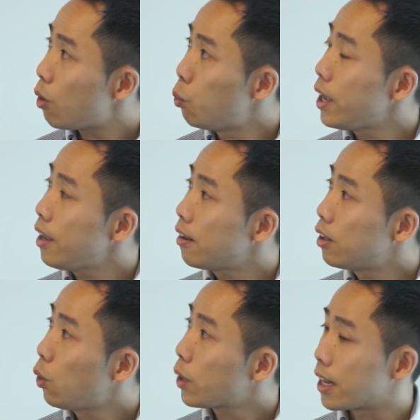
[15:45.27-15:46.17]
we
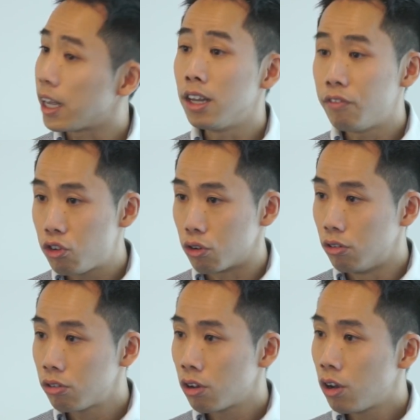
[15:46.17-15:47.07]
look at
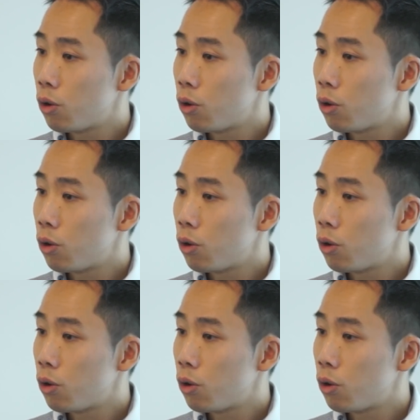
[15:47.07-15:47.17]
individuals